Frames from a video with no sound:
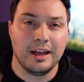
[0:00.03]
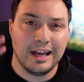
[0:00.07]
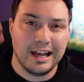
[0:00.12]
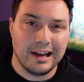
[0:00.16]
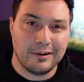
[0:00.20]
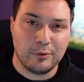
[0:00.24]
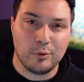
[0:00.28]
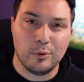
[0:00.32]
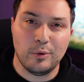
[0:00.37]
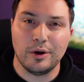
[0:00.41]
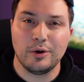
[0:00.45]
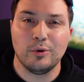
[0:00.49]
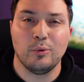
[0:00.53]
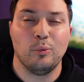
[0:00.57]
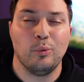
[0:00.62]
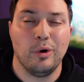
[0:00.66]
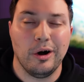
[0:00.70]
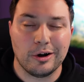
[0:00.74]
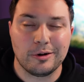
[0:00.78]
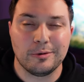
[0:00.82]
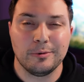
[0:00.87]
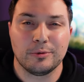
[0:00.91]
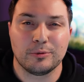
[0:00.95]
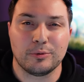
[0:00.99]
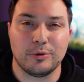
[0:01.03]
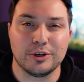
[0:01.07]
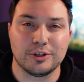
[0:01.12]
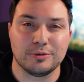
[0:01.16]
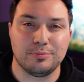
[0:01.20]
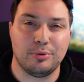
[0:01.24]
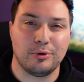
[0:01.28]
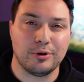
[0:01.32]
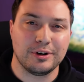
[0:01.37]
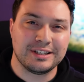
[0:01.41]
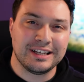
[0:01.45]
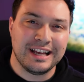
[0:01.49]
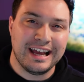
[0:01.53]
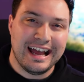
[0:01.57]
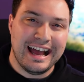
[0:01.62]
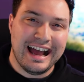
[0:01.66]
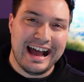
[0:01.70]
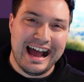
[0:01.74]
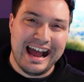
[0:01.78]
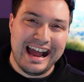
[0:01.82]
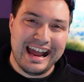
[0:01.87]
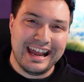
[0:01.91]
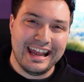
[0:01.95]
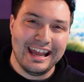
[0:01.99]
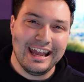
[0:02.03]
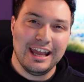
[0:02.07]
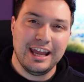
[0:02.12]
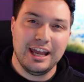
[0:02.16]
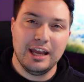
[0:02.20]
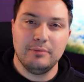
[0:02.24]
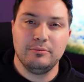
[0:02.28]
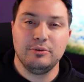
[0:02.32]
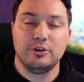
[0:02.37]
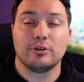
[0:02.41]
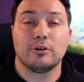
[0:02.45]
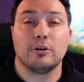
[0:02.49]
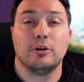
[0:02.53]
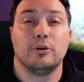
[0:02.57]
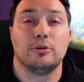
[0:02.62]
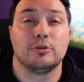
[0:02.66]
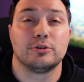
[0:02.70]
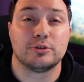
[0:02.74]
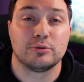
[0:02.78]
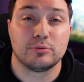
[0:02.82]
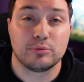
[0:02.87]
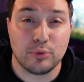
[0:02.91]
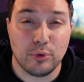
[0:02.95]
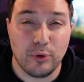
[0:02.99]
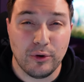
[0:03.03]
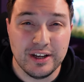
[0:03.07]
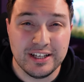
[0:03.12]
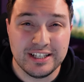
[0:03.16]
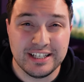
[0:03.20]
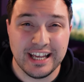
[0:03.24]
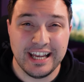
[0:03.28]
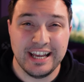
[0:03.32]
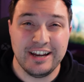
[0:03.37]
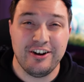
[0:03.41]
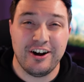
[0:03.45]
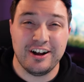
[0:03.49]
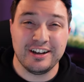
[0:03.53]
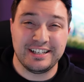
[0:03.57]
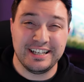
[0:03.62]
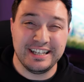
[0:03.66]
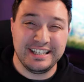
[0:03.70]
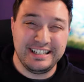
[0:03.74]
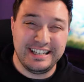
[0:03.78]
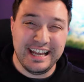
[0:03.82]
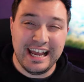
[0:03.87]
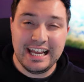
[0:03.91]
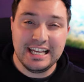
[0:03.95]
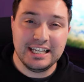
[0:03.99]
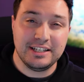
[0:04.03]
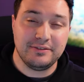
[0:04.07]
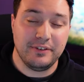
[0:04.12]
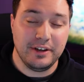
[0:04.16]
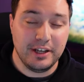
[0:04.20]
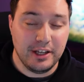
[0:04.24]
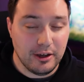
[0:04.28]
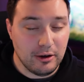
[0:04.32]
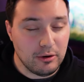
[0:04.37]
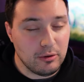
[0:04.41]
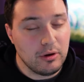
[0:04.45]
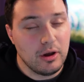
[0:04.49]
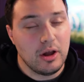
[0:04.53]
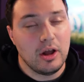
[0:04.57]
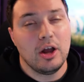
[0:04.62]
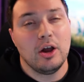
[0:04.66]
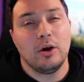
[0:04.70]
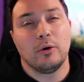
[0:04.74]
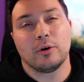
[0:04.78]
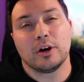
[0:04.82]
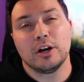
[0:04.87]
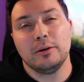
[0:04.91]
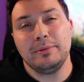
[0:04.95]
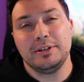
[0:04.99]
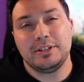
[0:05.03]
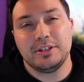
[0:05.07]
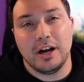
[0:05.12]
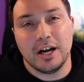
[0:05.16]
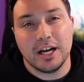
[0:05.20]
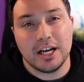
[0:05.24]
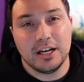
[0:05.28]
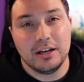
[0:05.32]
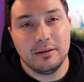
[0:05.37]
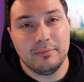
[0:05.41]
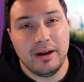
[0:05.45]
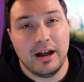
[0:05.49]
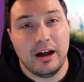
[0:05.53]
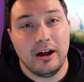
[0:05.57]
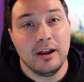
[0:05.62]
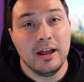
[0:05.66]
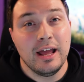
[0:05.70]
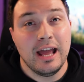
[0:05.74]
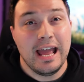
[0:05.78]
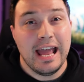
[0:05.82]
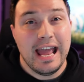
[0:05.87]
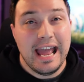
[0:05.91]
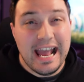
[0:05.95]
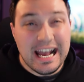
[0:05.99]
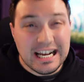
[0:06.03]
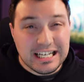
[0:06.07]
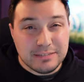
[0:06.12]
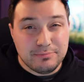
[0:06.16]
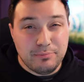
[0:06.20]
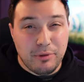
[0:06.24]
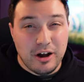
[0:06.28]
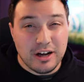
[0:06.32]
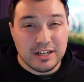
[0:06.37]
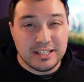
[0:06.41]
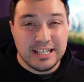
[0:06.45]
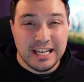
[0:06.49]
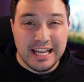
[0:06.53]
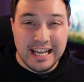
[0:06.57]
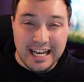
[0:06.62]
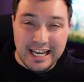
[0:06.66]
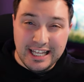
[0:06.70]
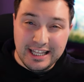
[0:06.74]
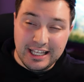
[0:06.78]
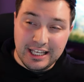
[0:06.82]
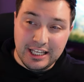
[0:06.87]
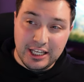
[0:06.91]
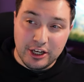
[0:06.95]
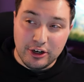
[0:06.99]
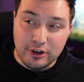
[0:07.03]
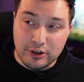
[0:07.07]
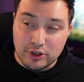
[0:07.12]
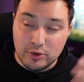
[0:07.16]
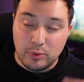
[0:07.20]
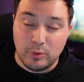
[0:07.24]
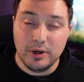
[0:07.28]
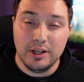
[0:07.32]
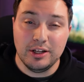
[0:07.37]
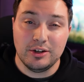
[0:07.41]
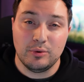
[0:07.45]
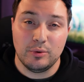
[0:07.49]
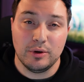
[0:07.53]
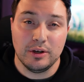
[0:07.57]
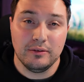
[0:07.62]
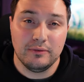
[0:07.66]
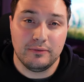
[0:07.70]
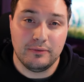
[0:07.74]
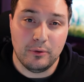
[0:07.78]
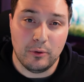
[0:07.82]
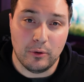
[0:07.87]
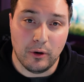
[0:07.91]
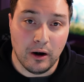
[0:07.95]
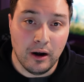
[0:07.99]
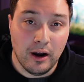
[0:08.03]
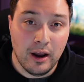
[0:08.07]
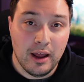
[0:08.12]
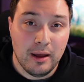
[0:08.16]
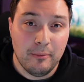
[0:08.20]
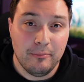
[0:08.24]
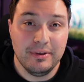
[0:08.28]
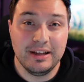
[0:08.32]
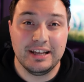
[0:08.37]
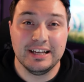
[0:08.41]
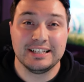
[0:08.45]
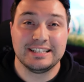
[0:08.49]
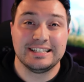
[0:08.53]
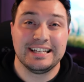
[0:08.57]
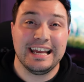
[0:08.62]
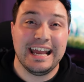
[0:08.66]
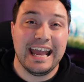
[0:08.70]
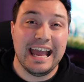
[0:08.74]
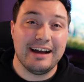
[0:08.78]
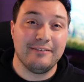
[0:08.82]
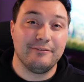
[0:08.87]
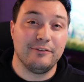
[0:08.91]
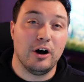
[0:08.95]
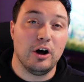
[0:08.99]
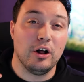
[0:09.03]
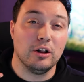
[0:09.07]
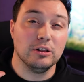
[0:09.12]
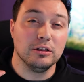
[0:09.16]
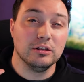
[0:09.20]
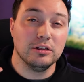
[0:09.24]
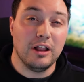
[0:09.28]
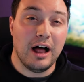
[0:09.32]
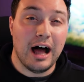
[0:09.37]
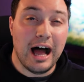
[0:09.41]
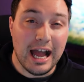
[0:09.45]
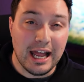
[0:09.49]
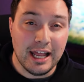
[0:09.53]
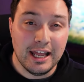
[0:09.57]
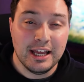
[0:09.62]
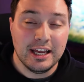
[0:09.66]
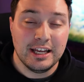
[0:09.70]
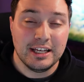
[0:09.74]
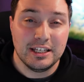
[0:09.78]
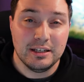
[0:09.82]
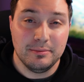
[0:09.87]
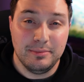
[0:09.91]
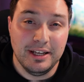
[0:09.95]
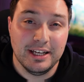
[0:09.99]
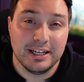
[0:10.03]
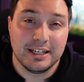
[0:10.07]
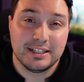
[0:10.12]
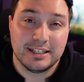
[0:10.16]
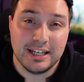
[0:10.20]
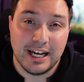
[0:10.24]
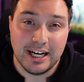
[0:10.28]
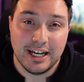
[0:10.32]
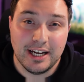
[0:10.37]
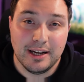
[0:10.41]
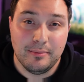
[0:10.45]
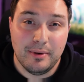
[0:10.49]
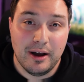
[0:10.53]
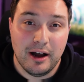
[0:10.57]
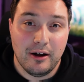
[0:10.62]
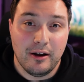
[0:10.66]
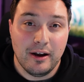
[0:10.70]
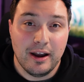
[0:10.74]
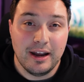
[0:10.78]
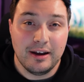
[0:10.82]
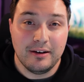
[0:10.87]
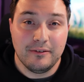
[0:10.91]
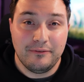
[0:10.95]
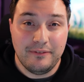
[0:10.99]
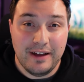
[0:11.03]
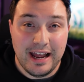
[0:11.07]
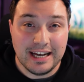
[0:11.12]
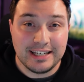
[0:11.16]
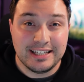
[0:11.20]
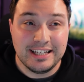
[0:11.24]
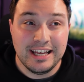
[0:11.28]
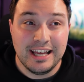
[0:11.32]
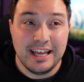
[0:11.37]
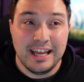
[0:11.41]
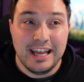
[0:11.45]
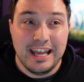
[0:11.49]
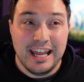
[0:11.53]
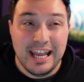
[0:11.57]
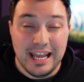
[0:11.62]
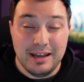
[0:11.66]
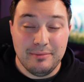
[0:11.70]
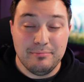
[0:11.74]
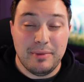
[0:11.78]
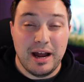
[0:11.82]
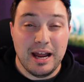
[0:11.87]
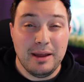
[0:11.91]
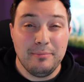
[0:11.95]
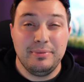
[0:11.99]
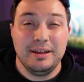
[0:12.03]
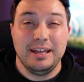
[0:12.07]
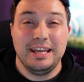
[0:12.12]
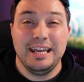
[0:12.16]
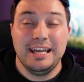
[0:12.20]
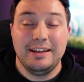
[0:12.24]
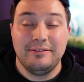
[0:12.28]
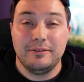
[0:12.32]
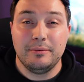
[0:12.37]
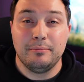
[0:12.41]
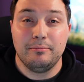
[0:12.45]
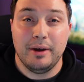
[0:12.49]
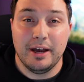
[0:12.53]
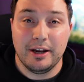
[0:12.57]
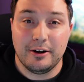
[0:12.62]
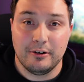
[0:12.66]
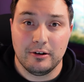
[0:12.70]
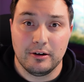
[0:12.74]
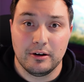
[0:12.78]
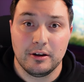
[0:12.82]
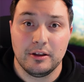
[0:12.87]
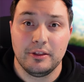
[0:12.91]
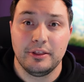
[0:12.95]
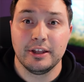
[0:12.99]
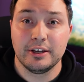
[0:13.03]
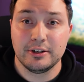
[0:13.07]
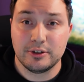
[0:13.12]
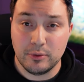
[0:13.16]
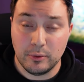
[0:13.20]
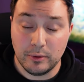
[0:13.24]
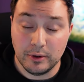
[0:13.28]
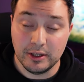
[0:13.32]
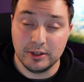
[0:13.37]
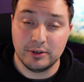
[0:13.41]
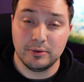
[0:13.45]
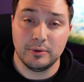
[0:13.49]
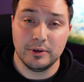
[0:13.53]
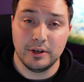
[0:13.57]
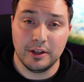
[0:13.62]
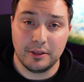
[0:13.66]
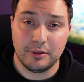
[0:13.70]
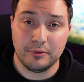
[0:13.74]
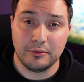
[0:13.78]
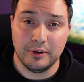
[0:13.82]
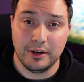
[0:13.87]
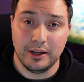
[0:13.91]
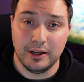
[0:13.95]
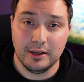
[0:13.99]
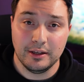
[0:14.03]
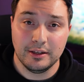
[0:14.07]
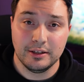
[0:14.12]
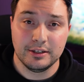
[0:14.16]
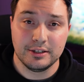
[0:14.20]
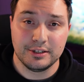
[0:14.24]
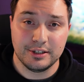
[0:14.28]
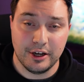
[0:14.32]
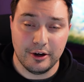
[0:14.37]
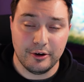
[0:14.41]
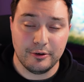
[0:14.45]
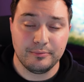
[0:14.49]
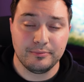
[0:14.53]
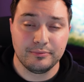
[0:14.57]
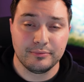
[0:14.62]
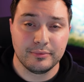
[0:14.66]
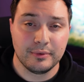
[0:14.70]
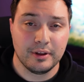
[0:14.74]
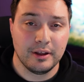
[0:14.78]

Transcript: Hey everyone, welcome to The Royce Reports. I am your host, Royce, and on today's video, we're gonna be talking about Xbox in the year twenty twenty-four because they have a lot to be excited about. And in fact, it might be even better than twenty twenty-three. So